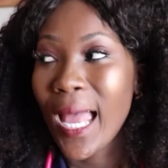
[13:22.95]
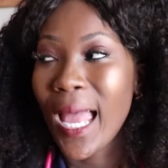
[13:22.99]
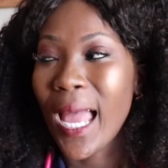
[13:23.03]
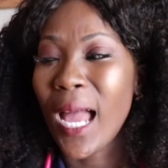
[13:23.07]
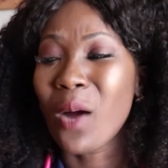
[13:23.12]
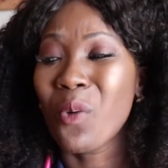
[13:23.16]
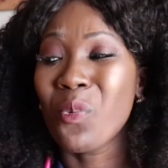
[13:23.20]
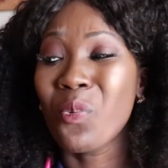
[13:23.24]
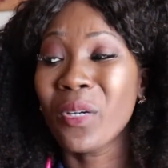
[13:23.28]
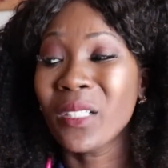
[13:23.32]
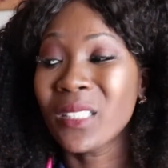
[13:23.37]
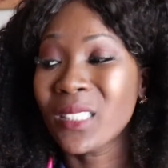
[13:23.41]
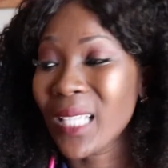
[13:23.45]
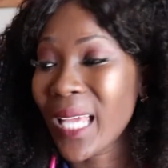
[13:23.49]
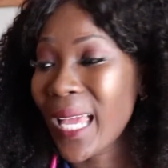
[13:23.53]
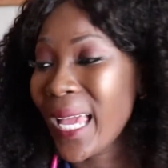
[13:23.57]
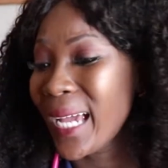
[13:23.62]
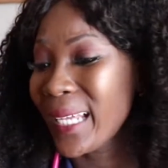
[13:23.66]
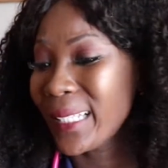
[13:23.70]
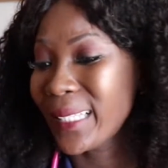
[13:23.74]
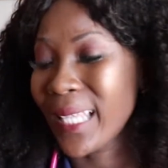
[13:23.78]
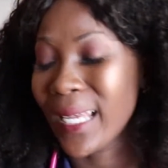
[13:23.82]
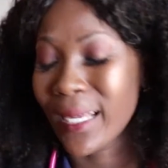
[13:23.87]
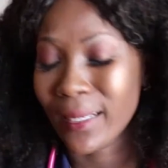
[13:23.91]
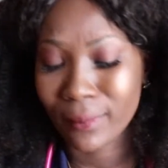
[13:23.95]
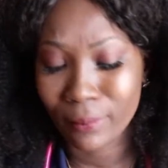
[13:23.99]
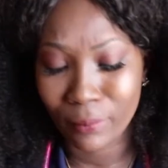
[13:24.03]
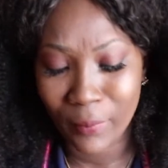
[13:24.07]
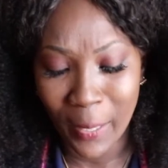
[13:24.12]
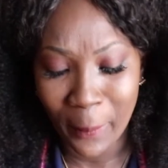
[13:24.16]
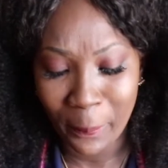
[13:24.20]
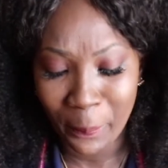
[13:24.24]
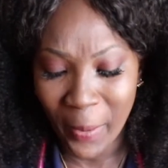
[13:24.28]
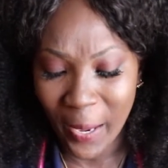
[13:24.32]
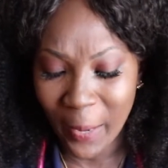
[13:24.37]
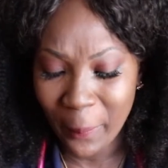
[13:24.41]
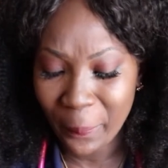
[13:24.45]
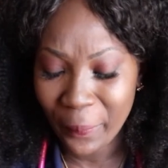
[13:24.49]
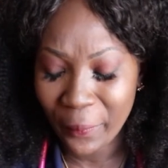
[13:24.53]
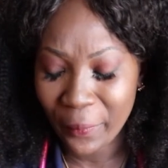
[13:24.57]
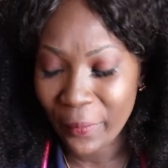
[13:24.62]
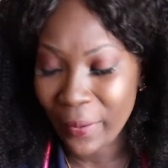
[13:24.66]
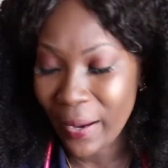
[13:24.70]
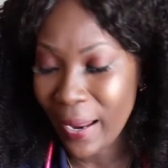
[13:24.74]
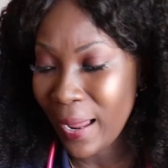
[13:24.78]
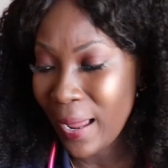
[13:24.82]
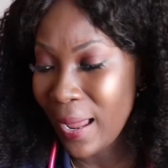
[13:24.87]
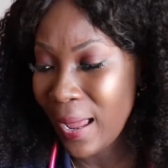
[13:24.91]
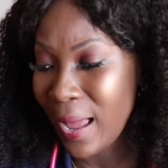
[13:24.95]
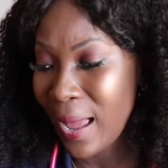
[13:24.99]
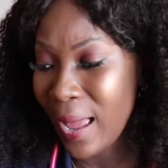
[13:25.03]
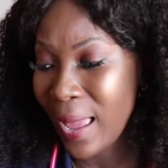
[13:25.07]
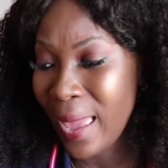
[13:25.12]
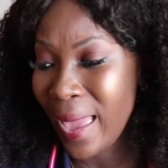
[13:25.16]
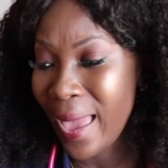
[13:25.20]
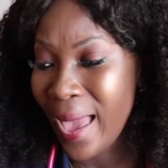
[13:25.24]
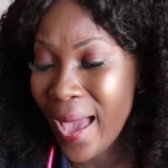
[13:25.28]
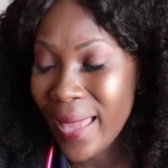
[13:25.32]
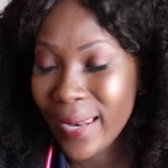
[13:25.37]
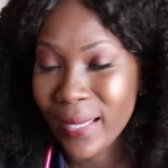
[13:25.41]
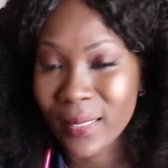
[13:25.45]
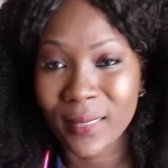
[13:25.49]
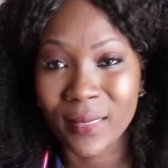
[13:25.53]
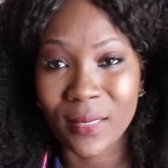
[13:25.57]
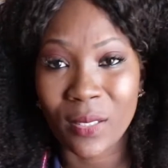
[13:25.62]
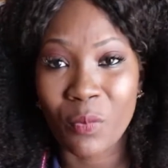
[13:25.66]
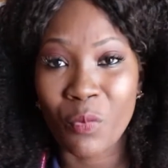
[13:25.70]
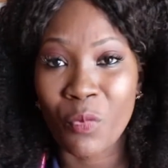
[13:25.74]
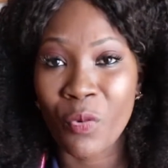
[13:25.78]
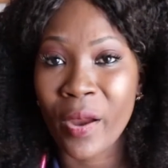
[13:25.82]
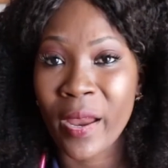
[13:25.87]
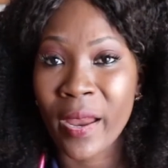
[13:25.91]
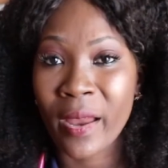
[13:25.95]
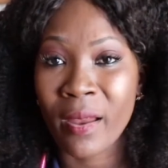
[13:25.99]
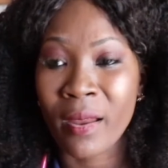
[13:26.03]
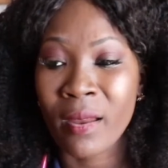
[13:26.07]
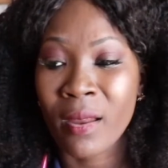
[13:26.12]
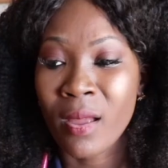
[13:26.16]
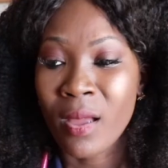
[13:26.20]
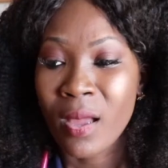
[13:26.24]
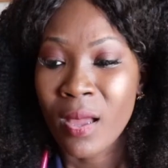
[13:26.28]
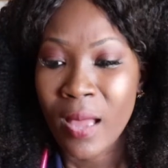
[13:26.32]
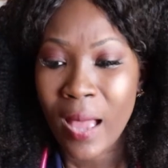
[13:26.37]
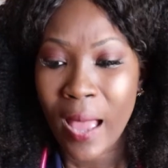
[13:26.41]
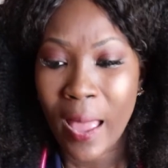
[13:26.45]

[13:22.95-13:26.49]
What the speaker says: I wish I had that paper. I had it somewhere.